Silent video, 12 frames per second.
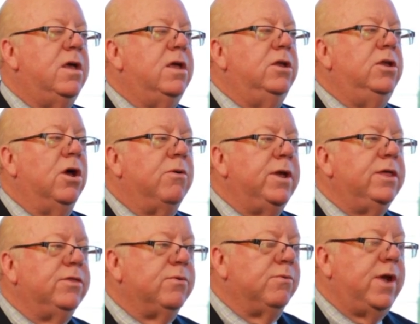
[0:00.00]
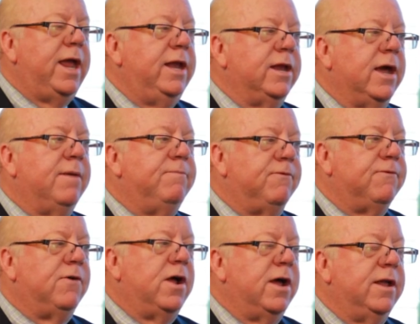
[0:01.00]
Knowing the rate up
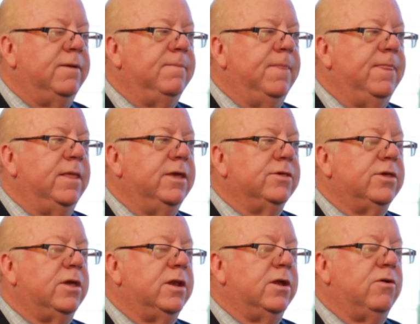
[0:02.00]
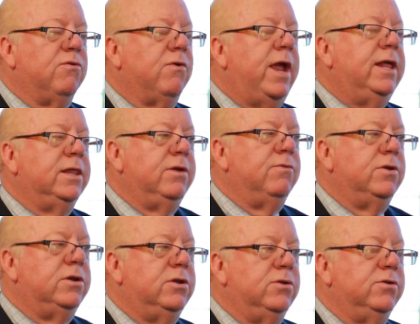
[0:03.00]
front is going to greatly
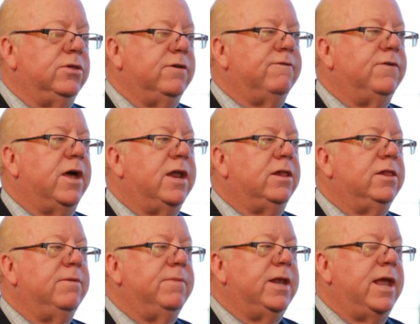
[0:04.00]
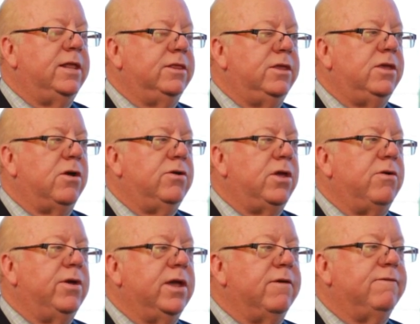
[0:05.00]
reduce, if not eliminate, the
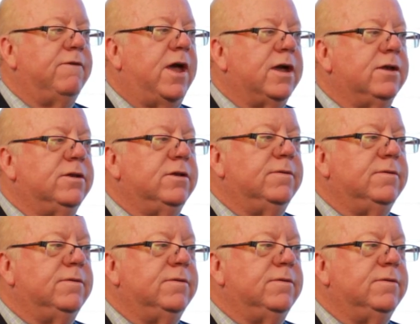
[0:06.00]
yo-yoing effect.